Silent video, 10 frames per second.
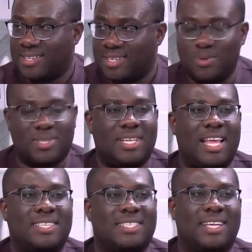It was
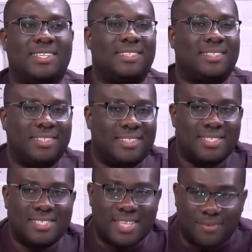less than
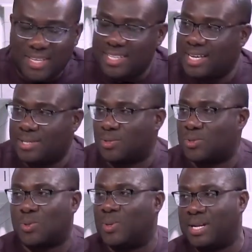7 years or
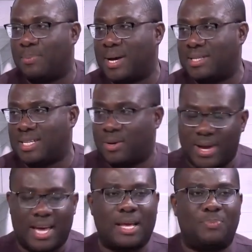so in the party. There
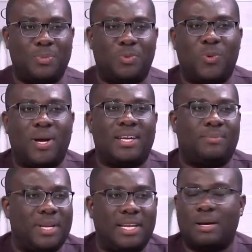were other people who
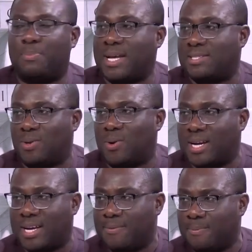had been in the party
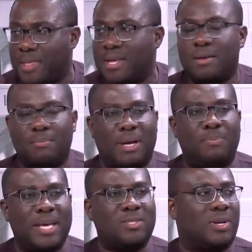longer. But
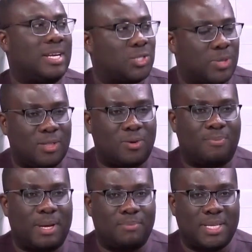based on the strength
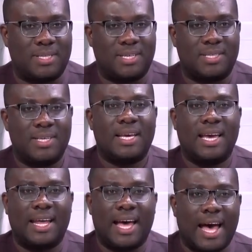of my message
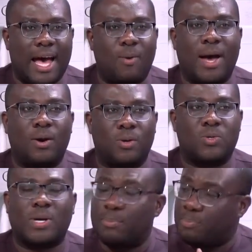and how I
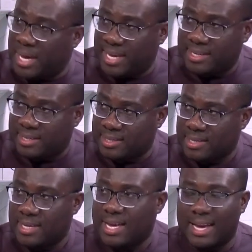also campaigned
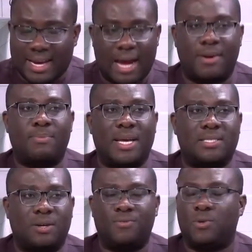and carried
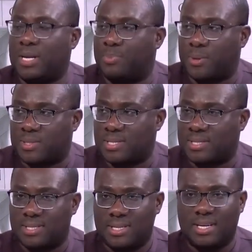myself through the
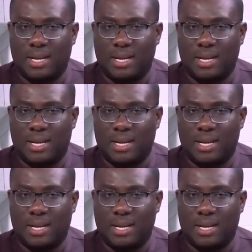process.